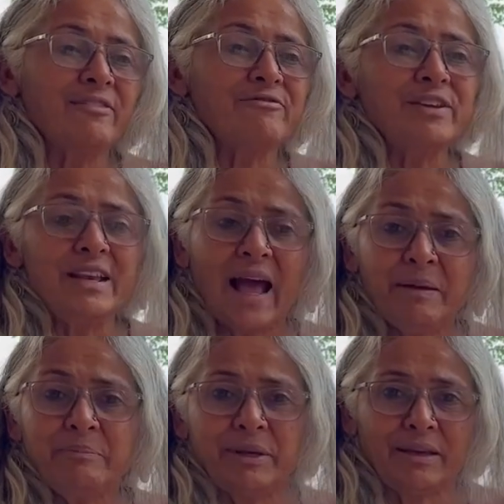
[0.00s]
feel
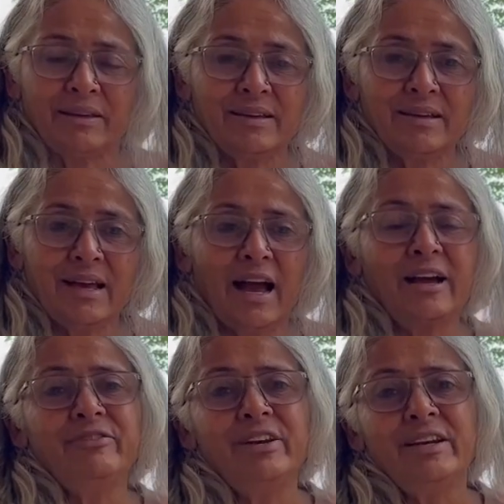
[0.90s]
happy. I
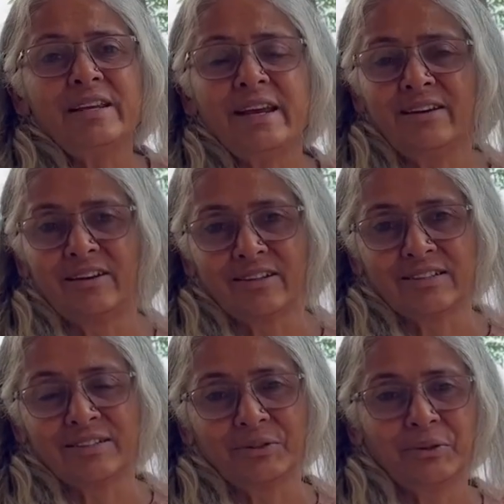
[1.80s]
feel tender,
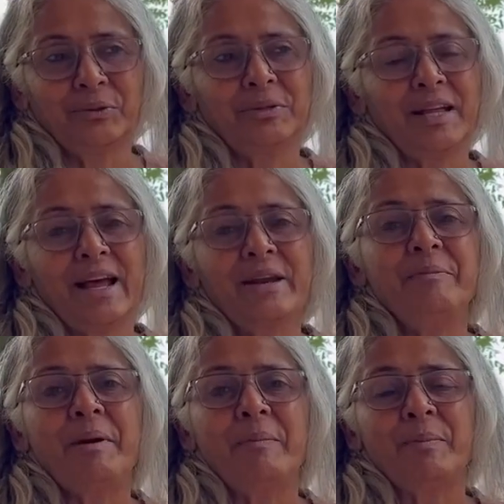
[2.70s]
that I
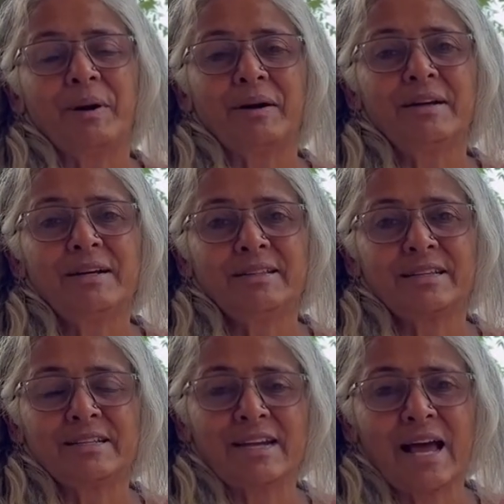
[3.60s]
remember
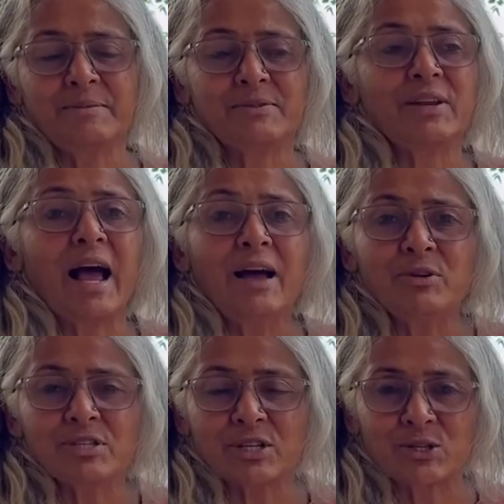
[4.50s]
the times when I
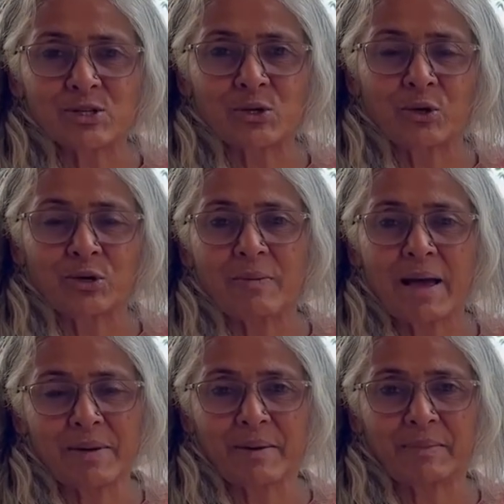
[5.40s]
was consoled by
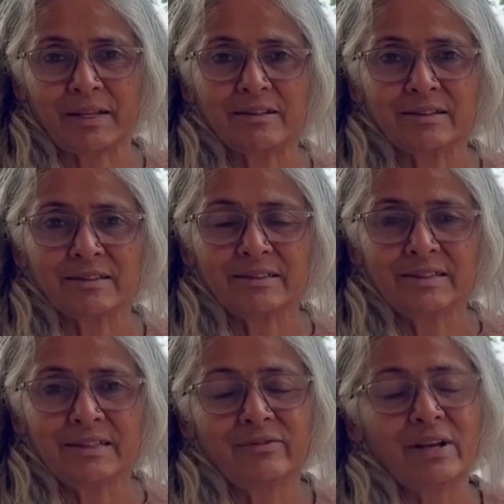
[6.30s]
my mother,
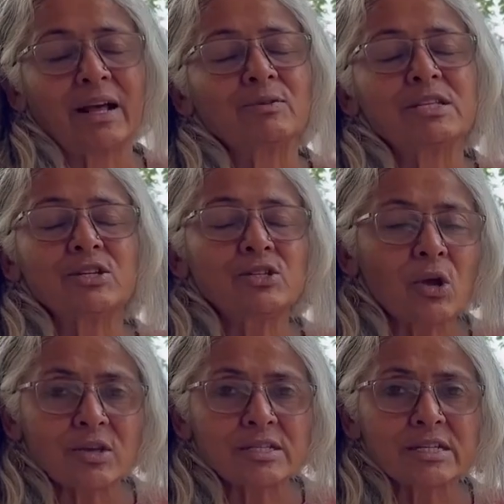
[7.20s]
when I was
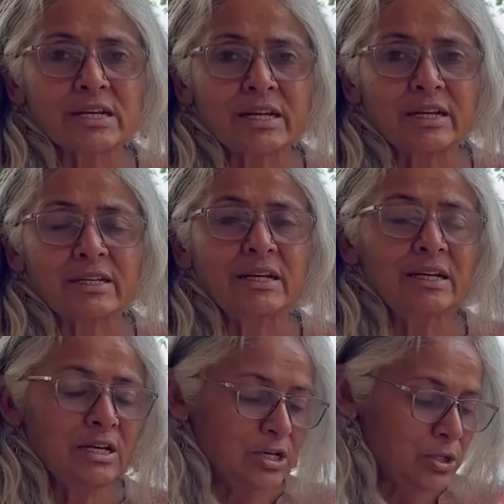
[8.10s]
exhausted.
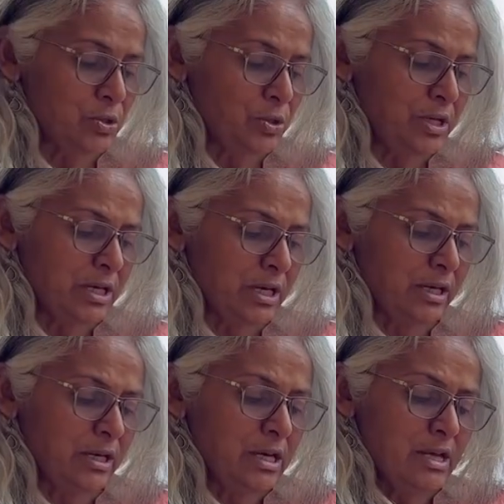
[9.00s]
So
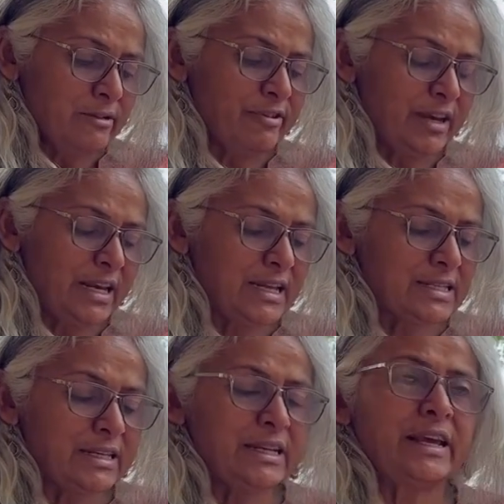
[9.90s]
here, feelings
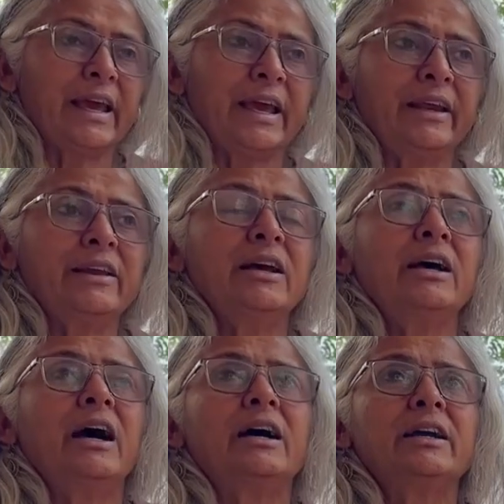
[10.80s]
indicate
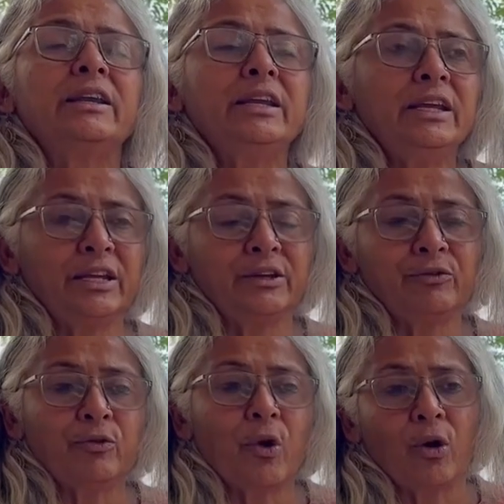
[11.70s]
a need
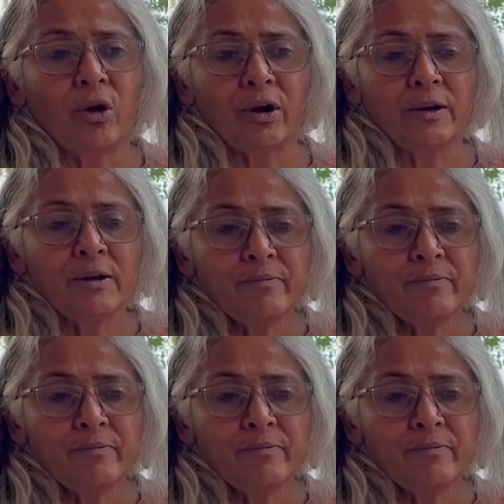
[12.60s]
for